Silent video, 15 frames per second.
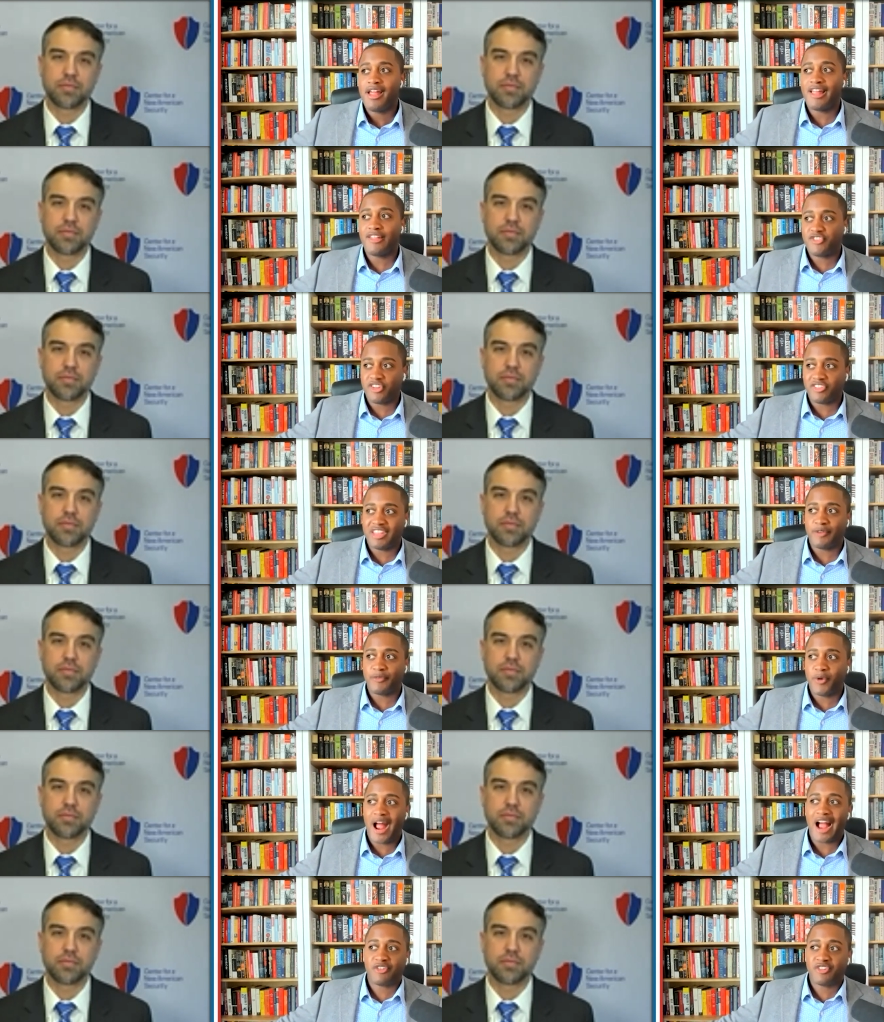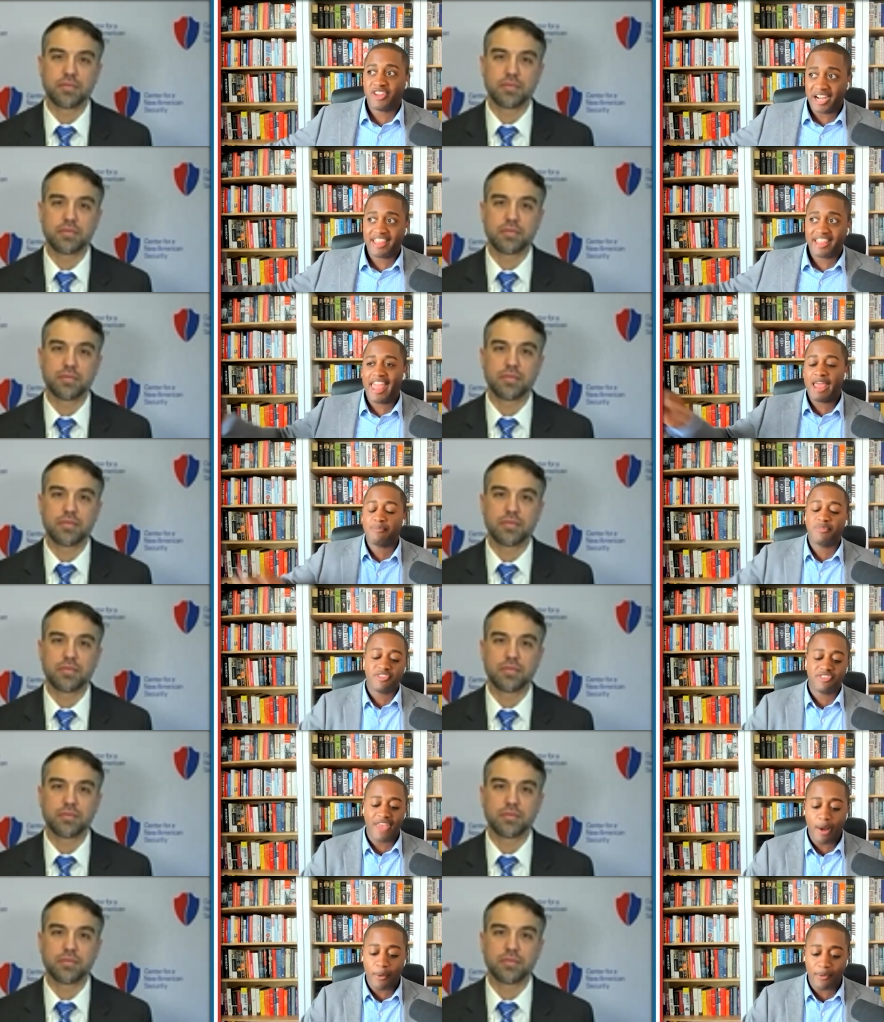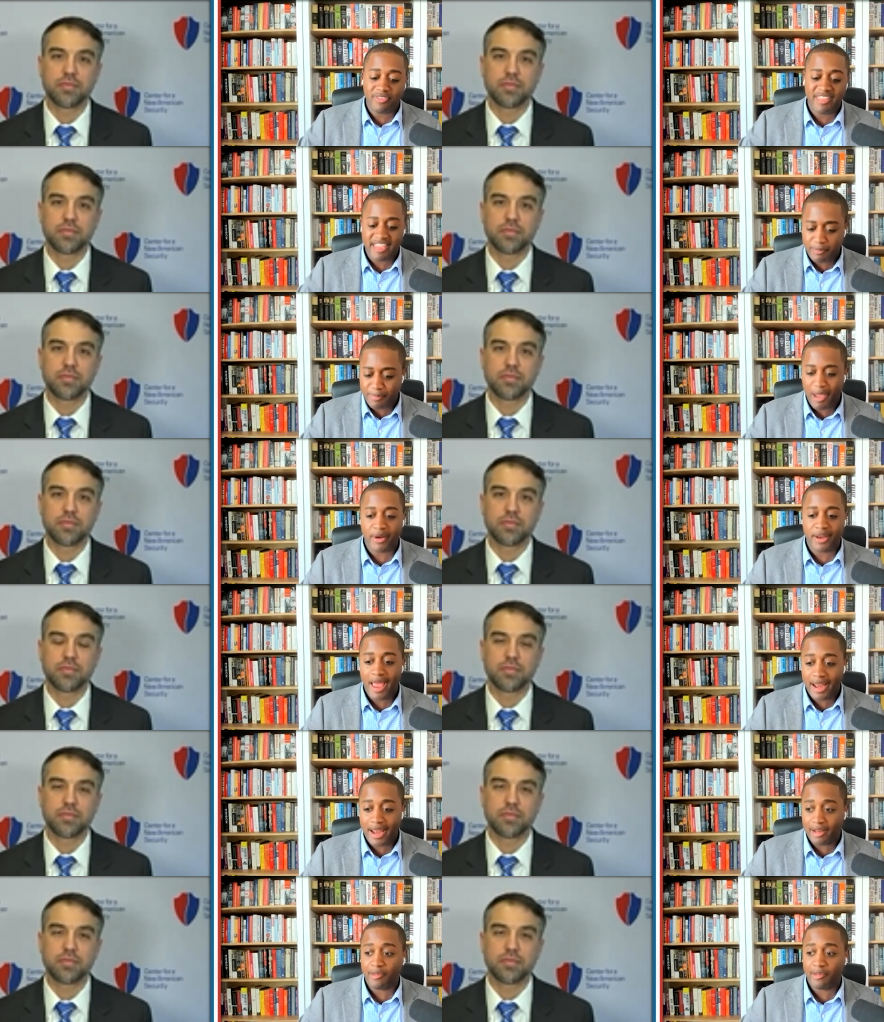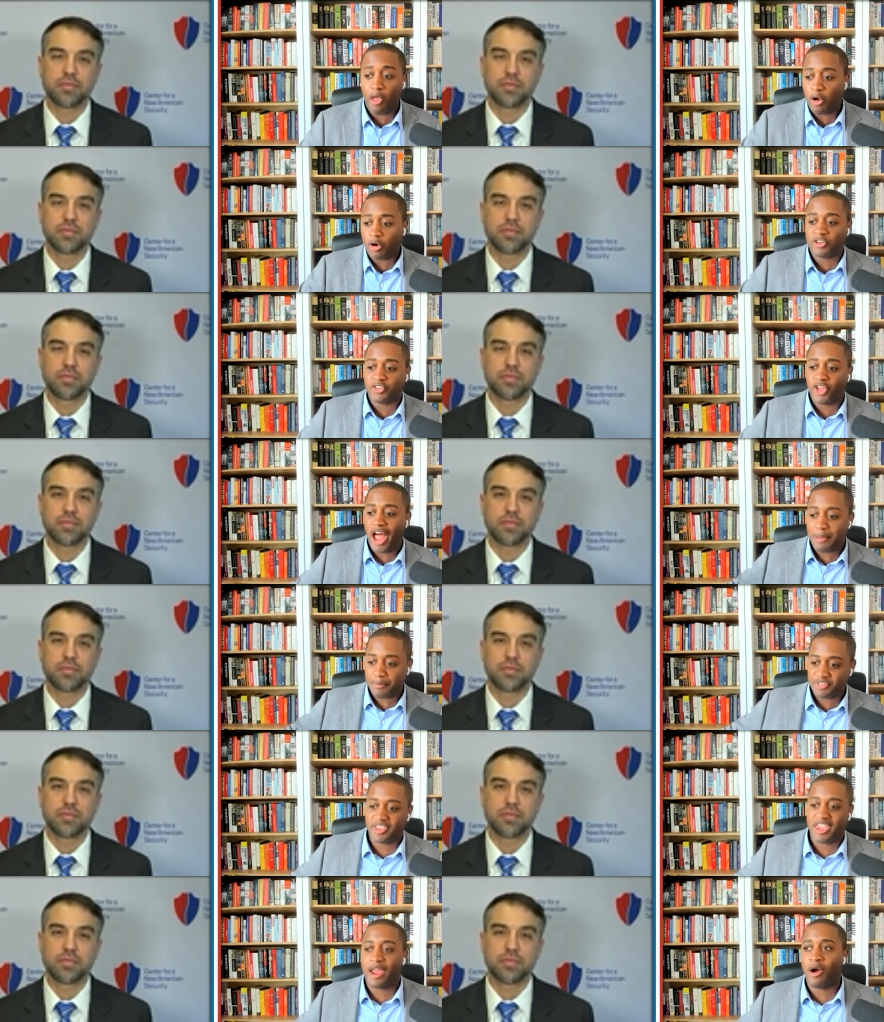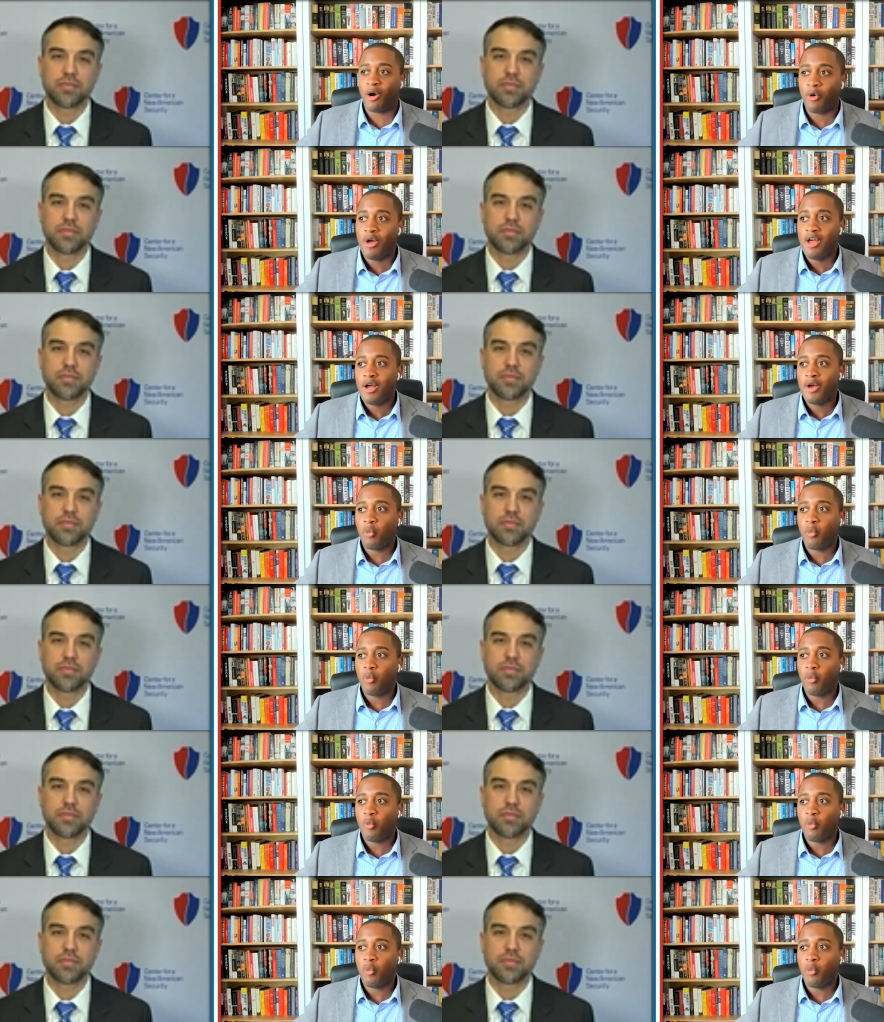Speaker 1: It's just that if we're actually going to game this out and think about it at a longer time scale,